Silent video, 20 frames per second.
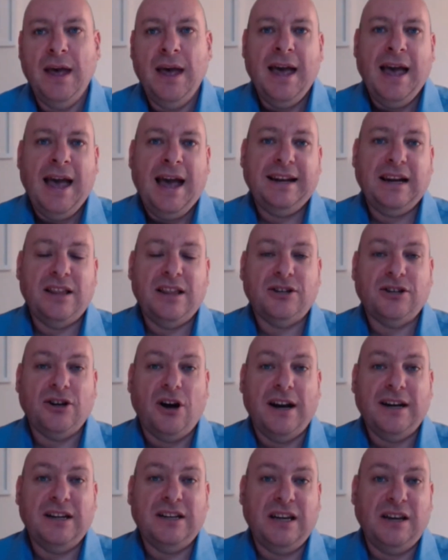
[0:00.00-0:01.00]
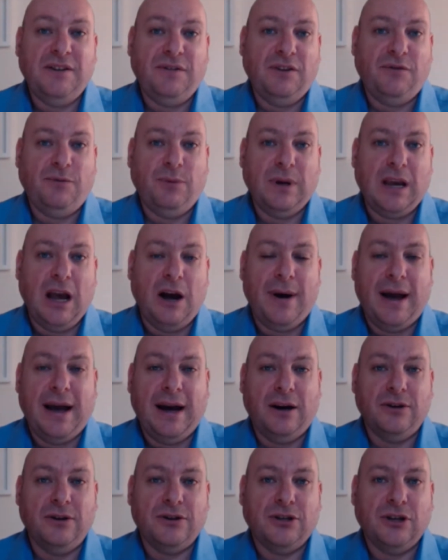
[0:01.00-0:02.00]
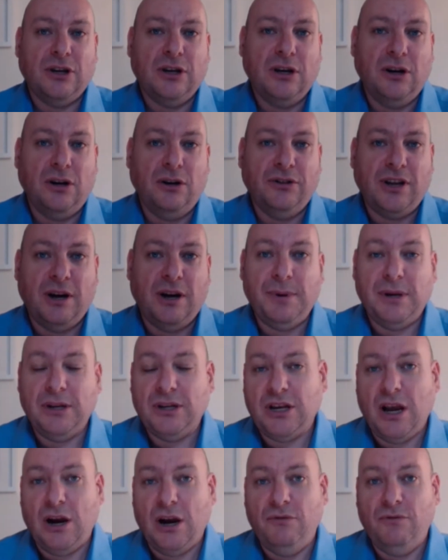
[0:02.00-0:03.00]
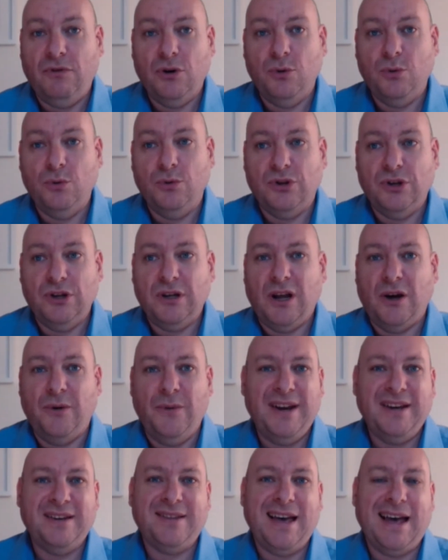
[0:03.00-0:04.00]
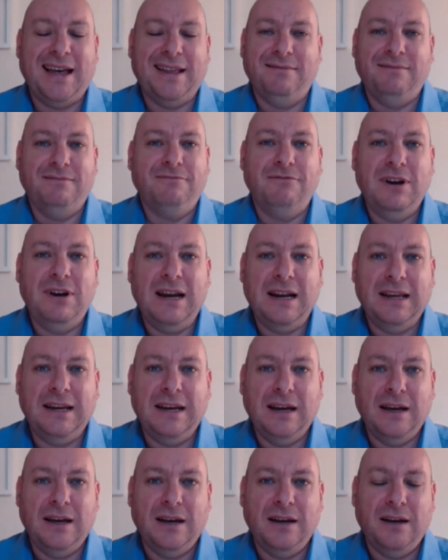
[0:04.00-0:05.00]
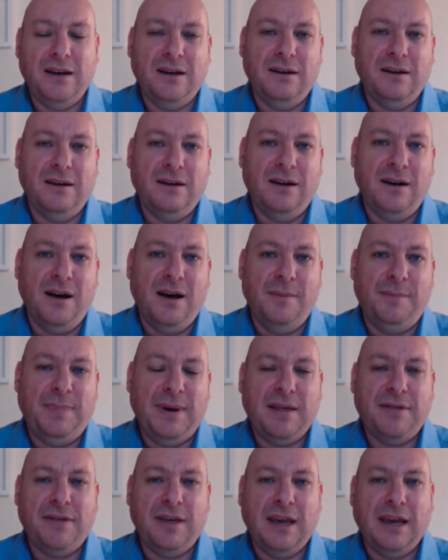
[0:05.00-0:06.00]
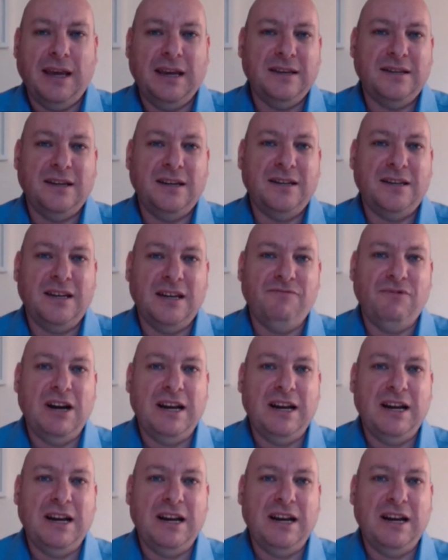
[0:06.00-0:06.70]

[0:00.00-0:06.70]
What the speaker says: the other side is, even if we go out on WTO rules, is that really a big thing? Is it really